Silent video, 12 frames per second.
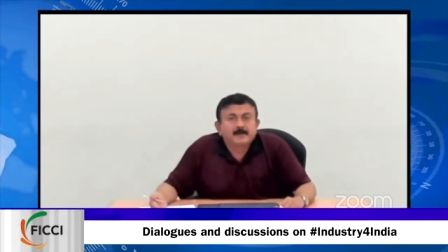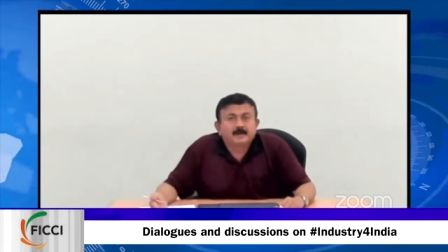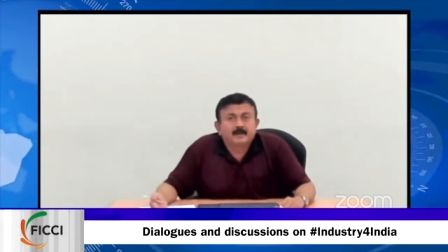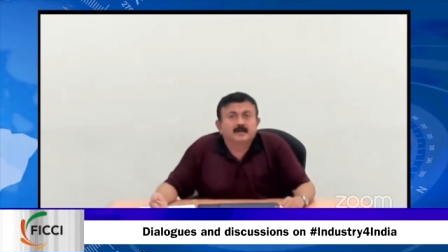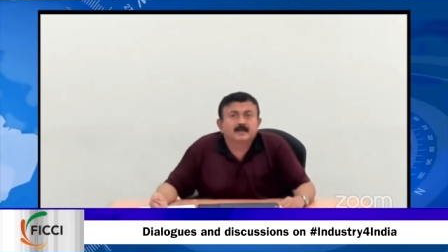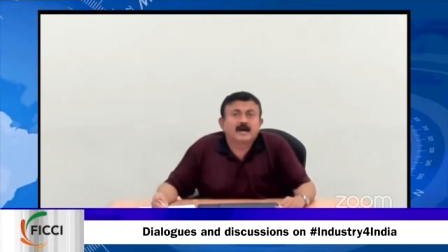
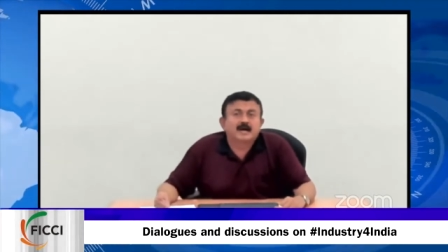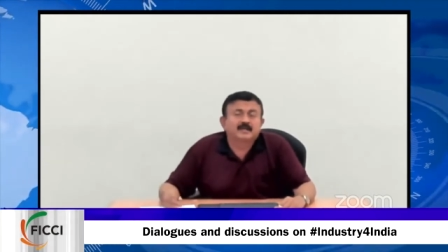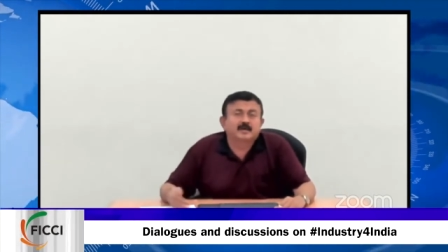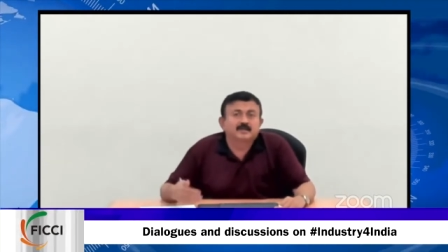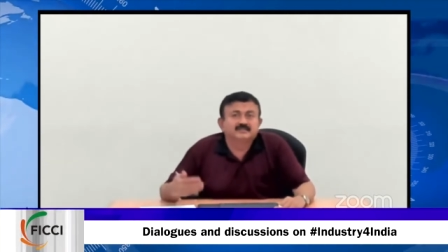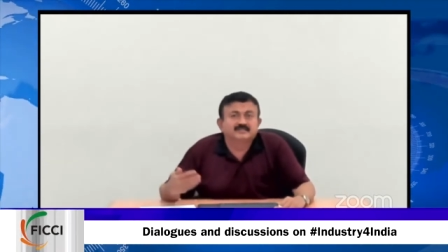uh,
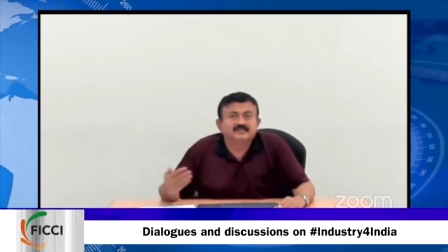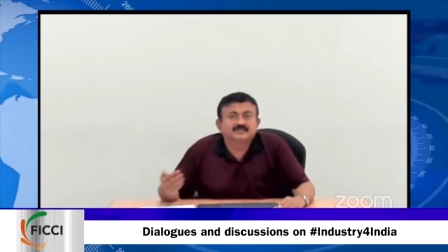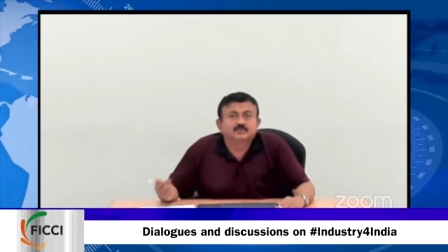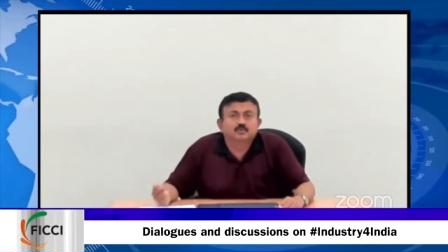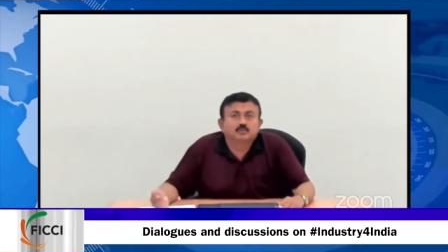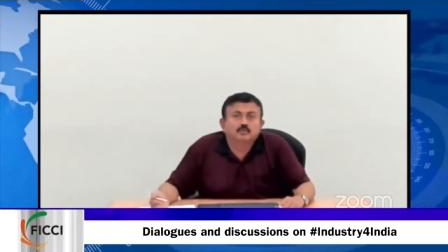
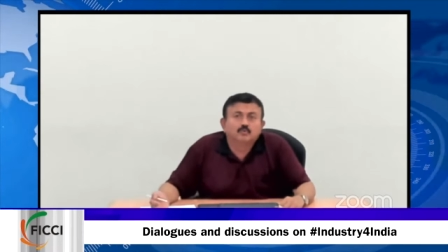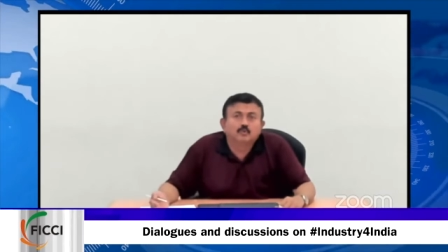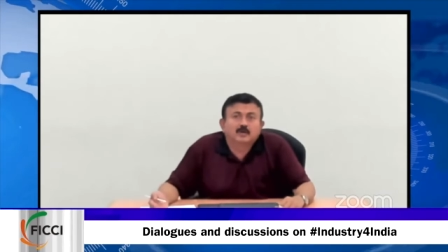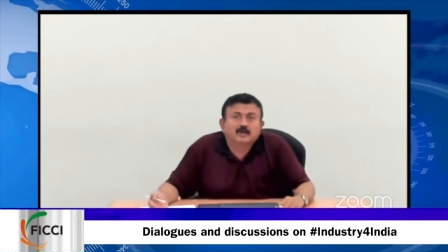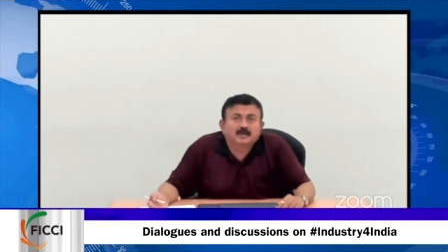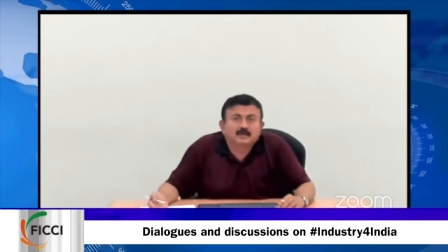cardiologists
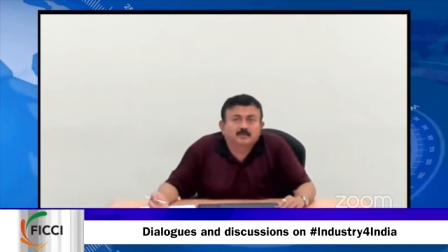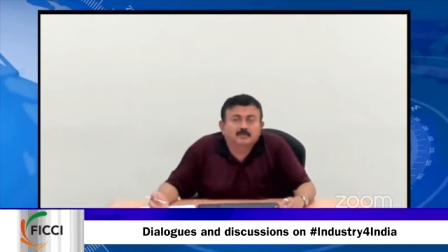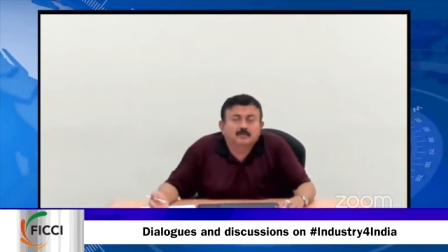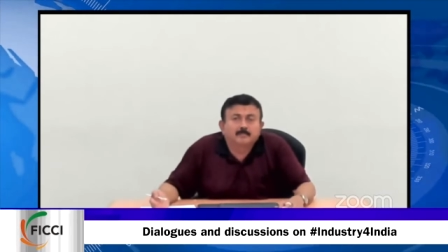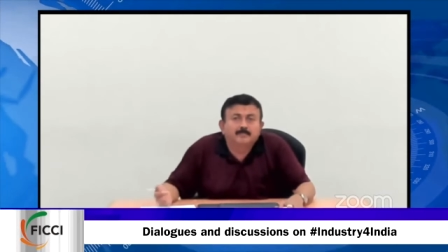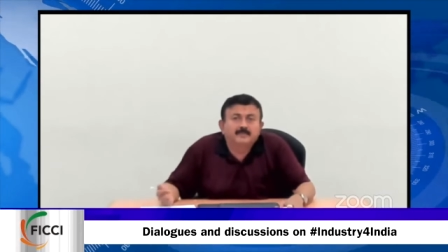to uh, you
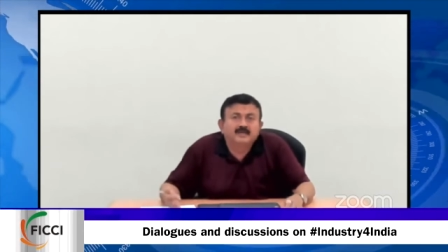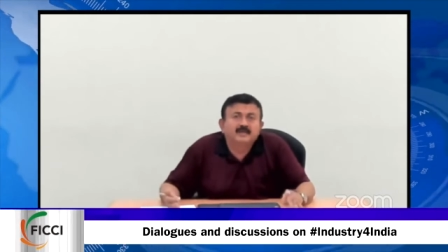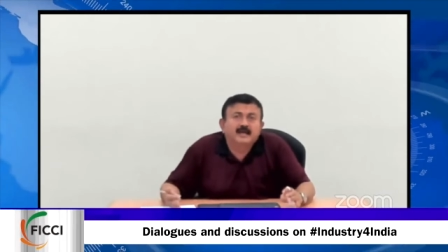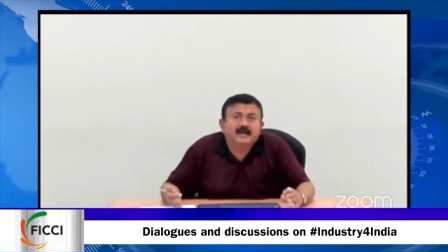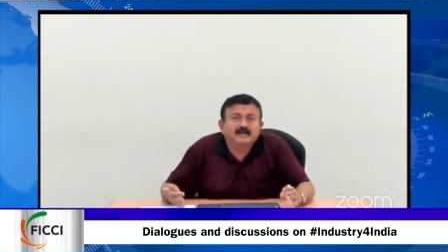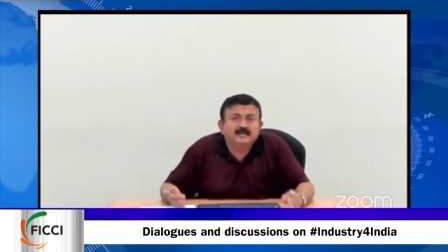know
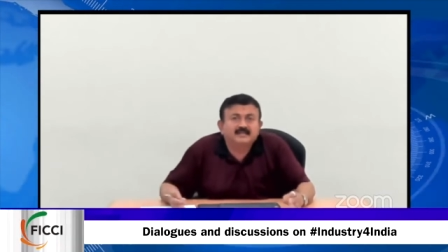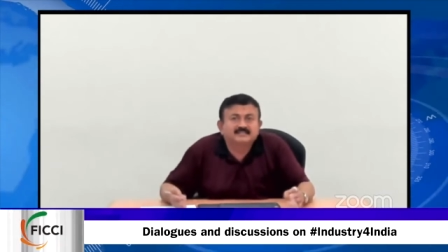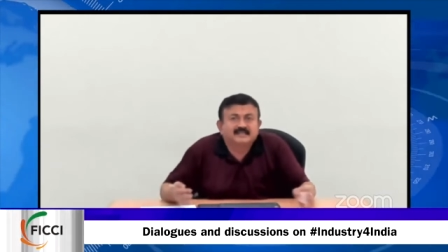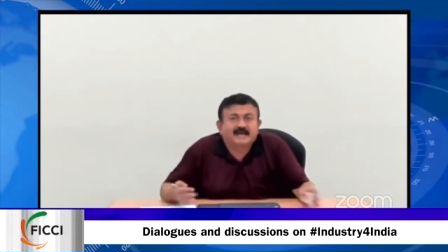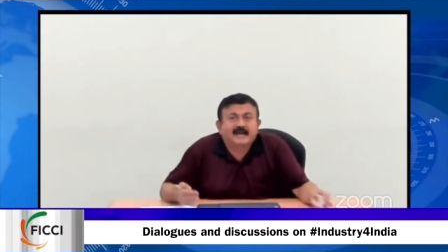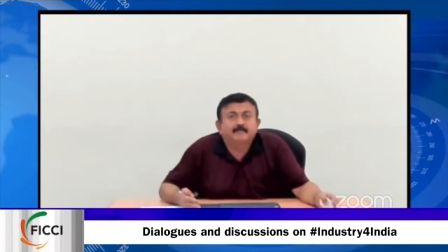be at
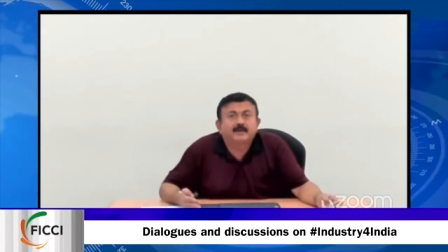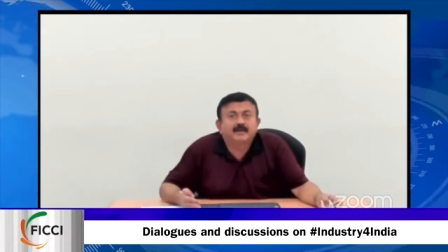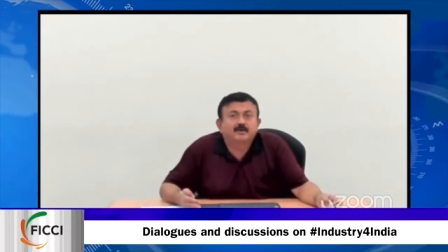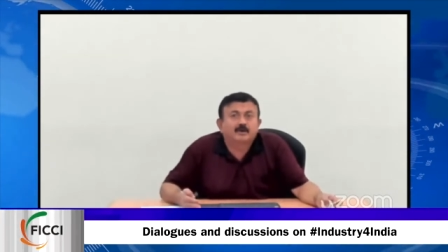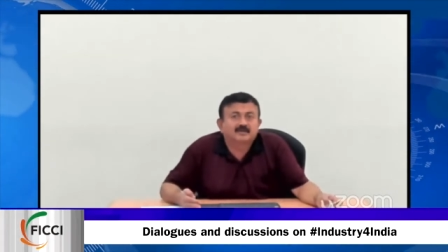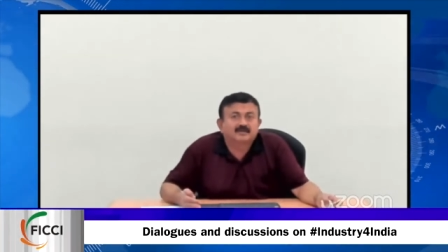least standby
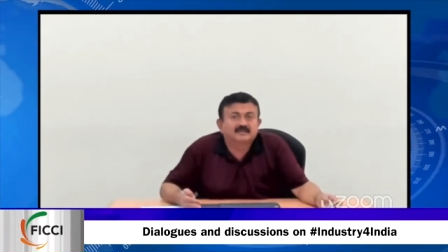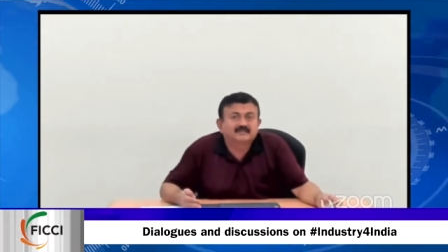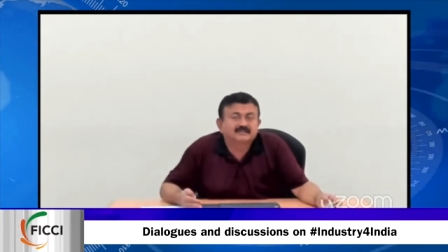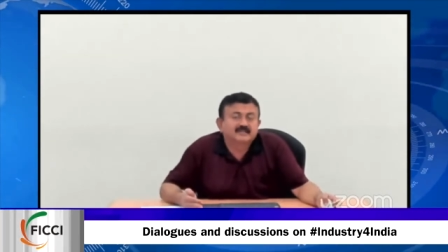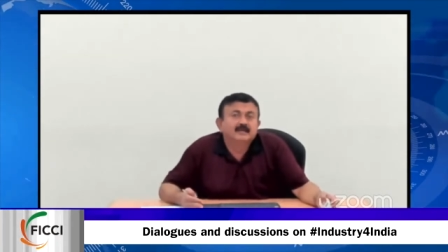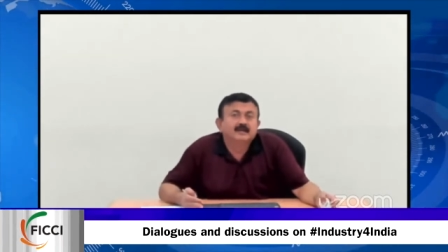
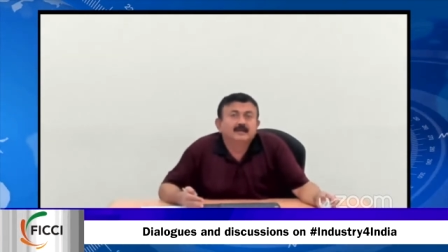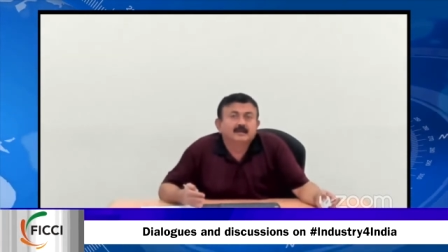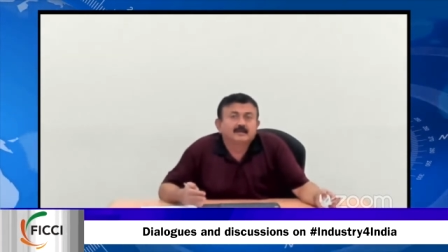doctors